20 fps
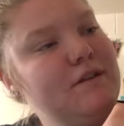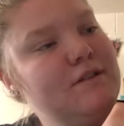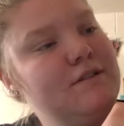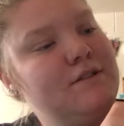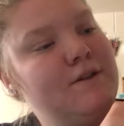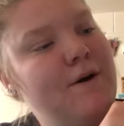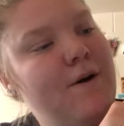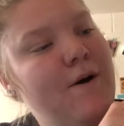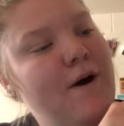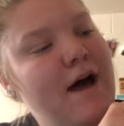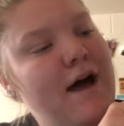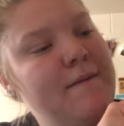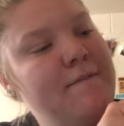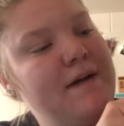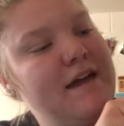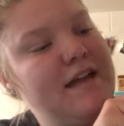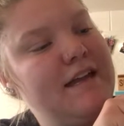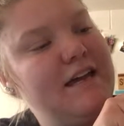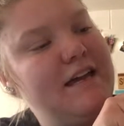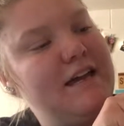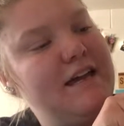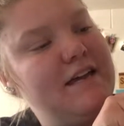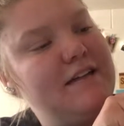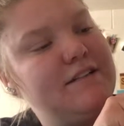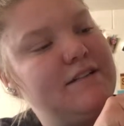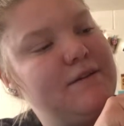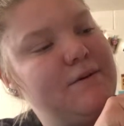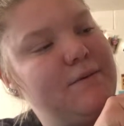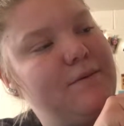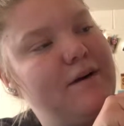So I made
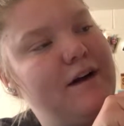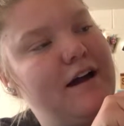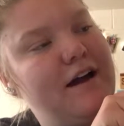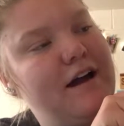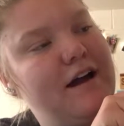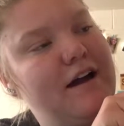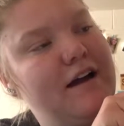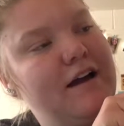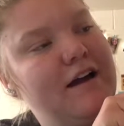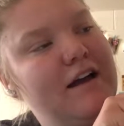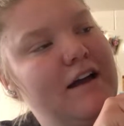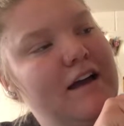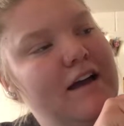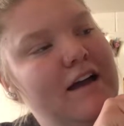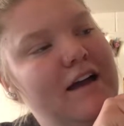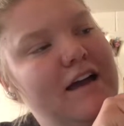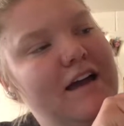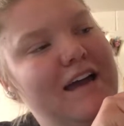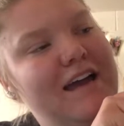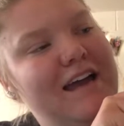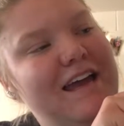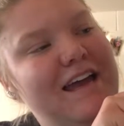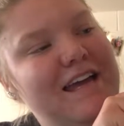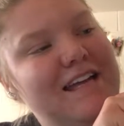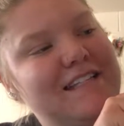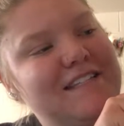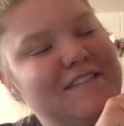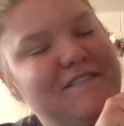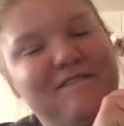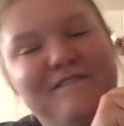it to where
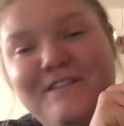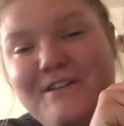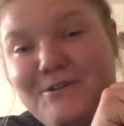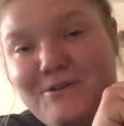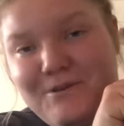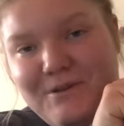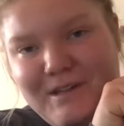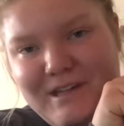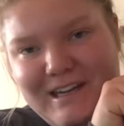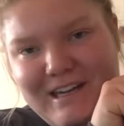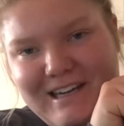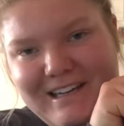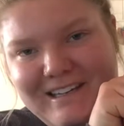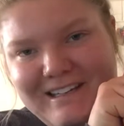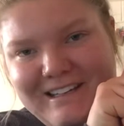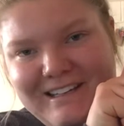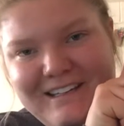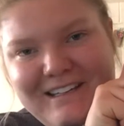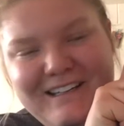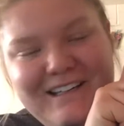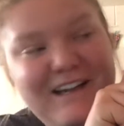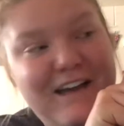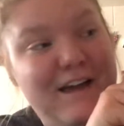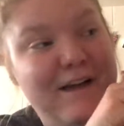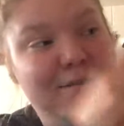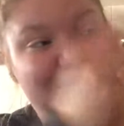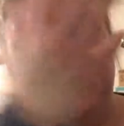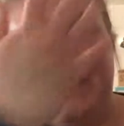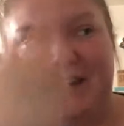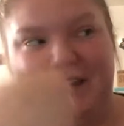it's visually
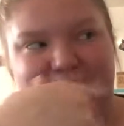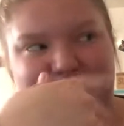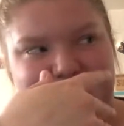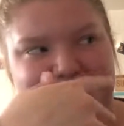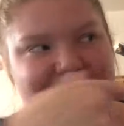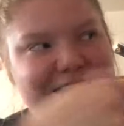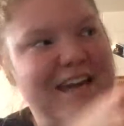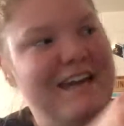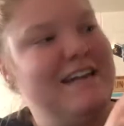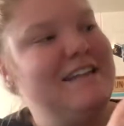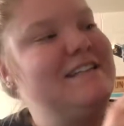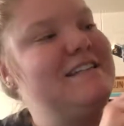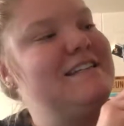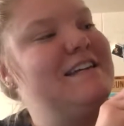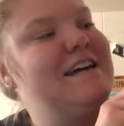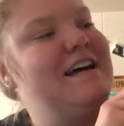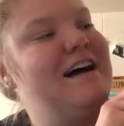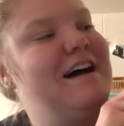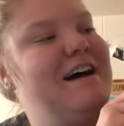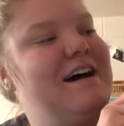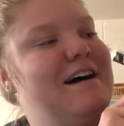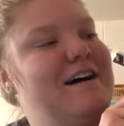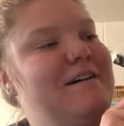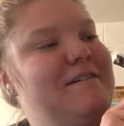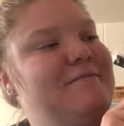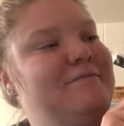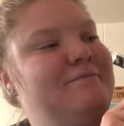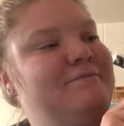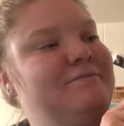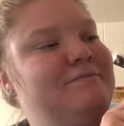appealing, I guess.
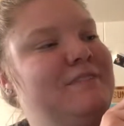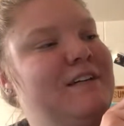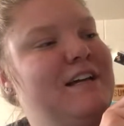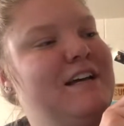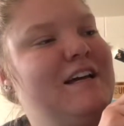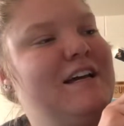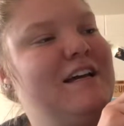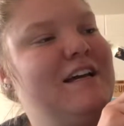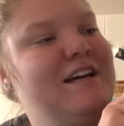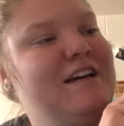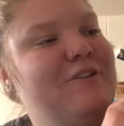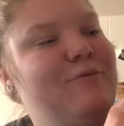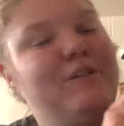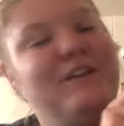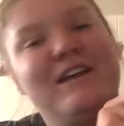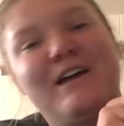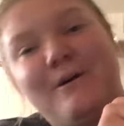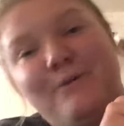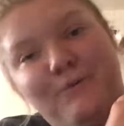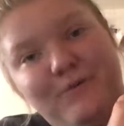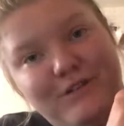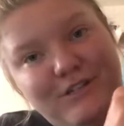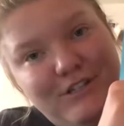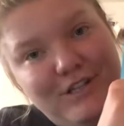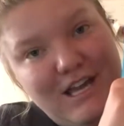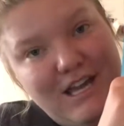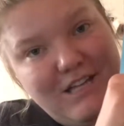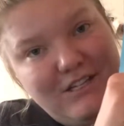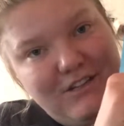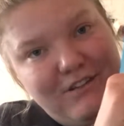One thing I would
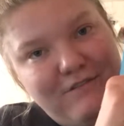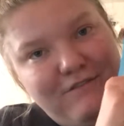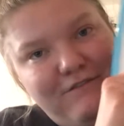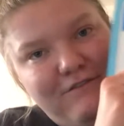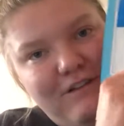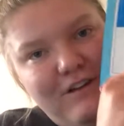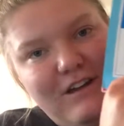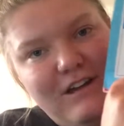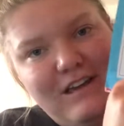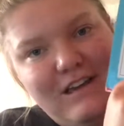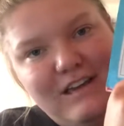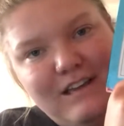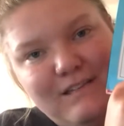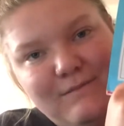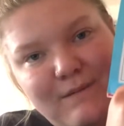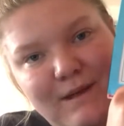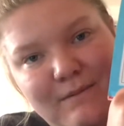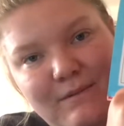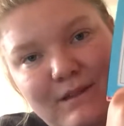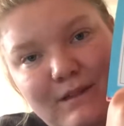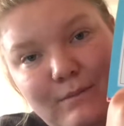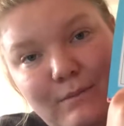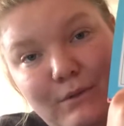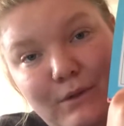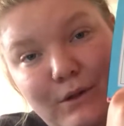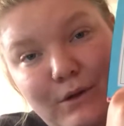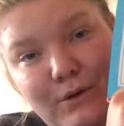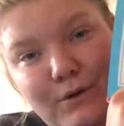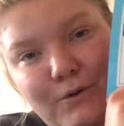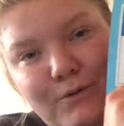change on the front is maybe the
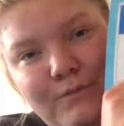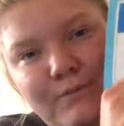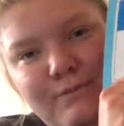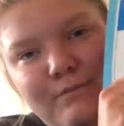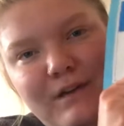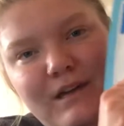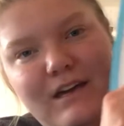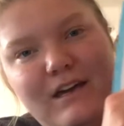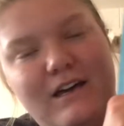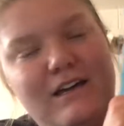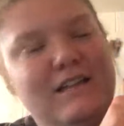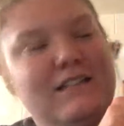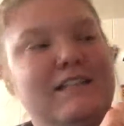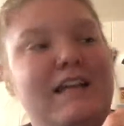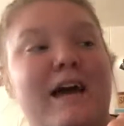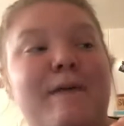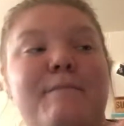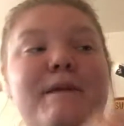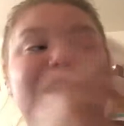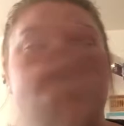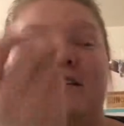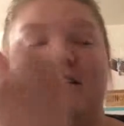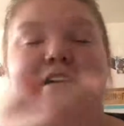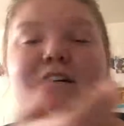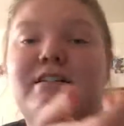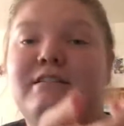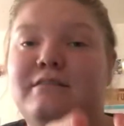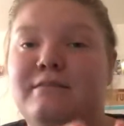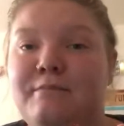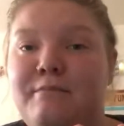blue, because I made it
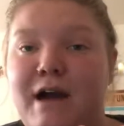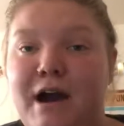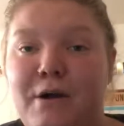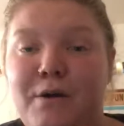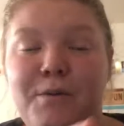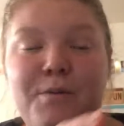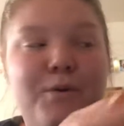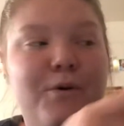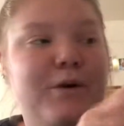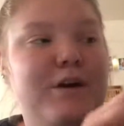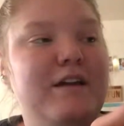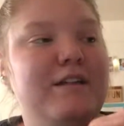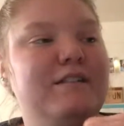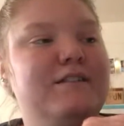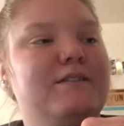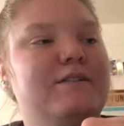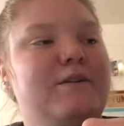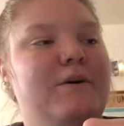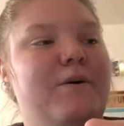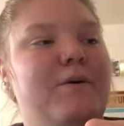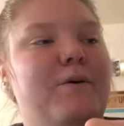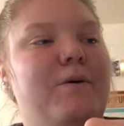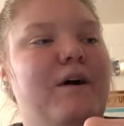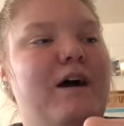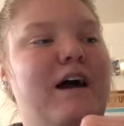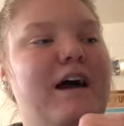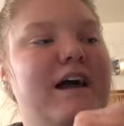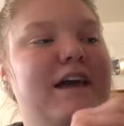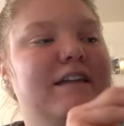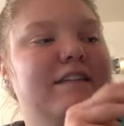on PowerPoint, so
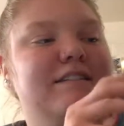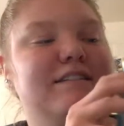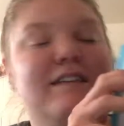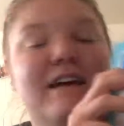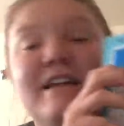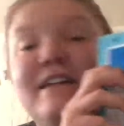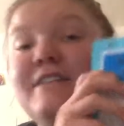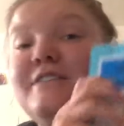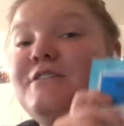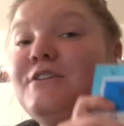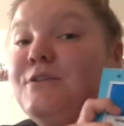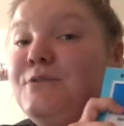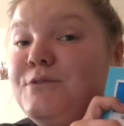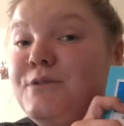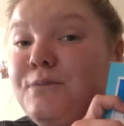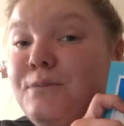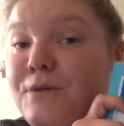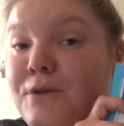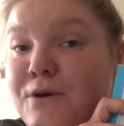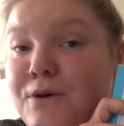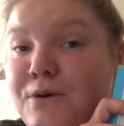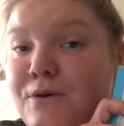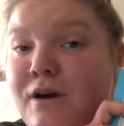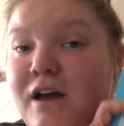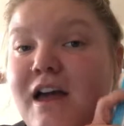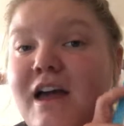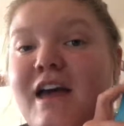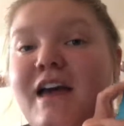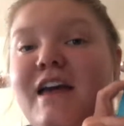I decided to use the blue